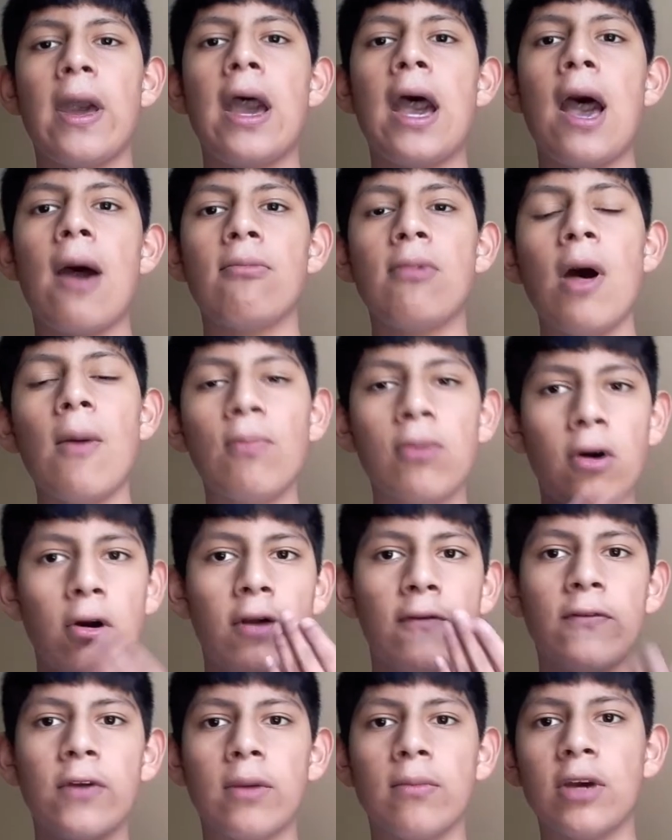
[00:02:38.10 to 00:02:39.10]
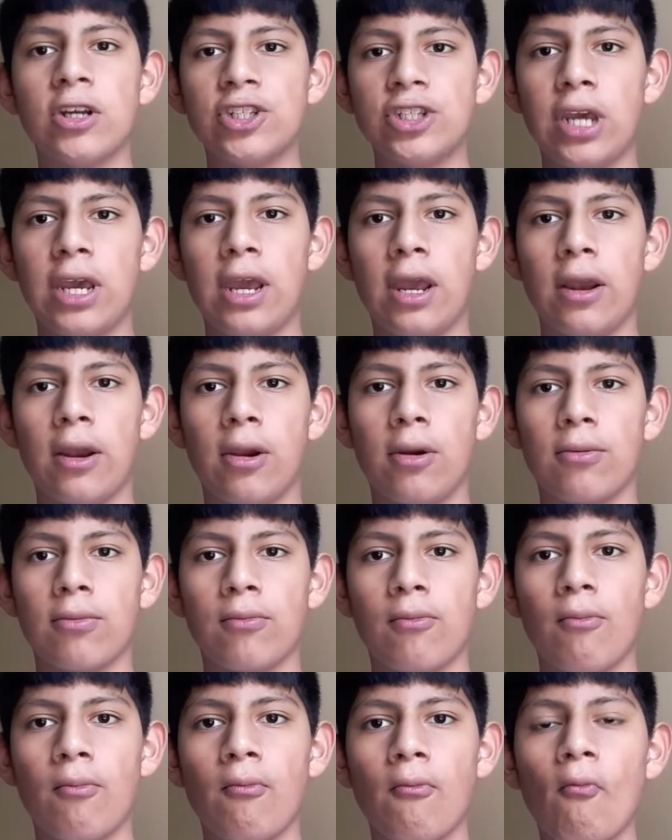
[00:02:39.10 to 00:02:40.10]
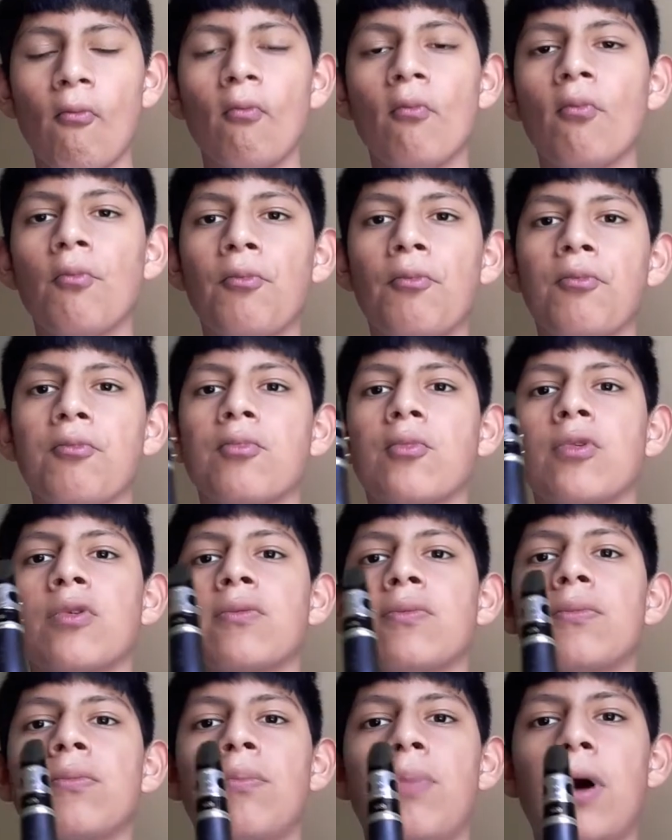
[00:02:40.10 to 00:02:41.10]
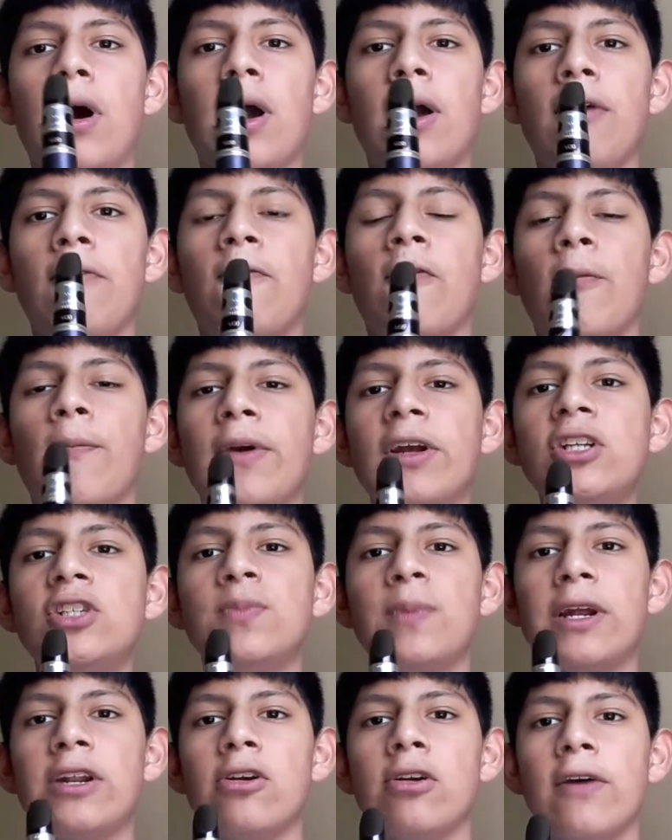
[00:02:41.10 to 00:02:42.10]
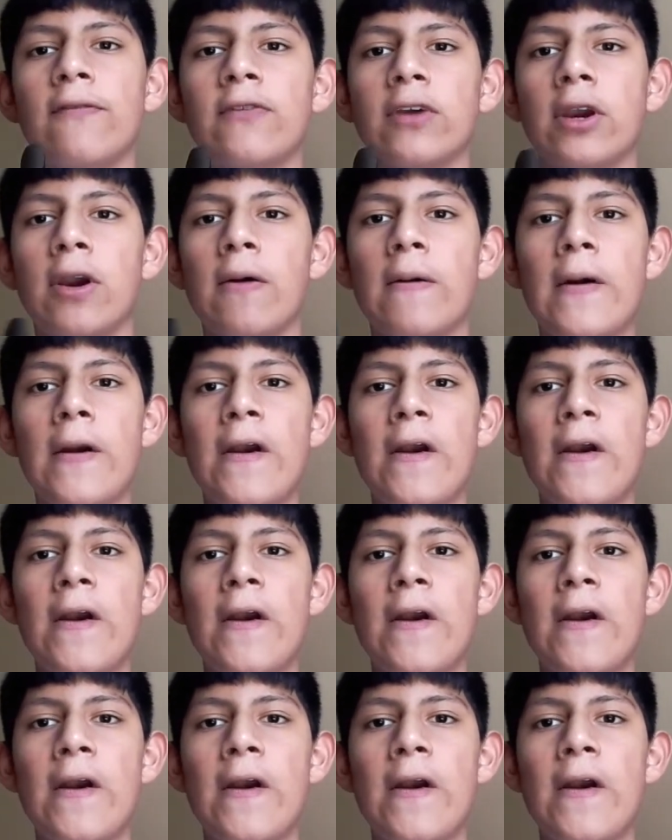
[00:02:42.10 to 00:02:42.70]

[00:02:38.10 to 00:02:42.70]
I'm not blowing very much air, but for pitch bend you have to go